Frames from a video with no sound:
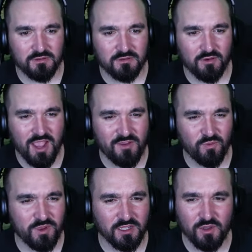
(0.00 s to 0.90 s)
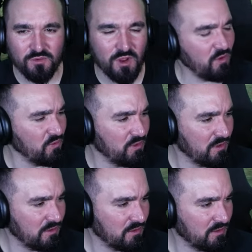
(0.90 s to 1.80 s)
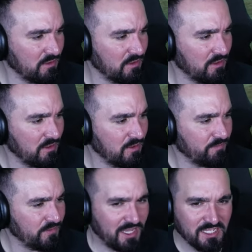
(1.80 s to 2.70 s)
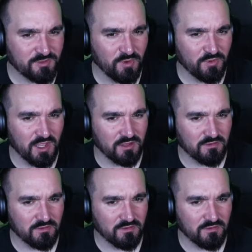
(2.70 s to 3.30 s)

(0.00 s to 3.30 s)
Or have we? I don't know. It is smoother.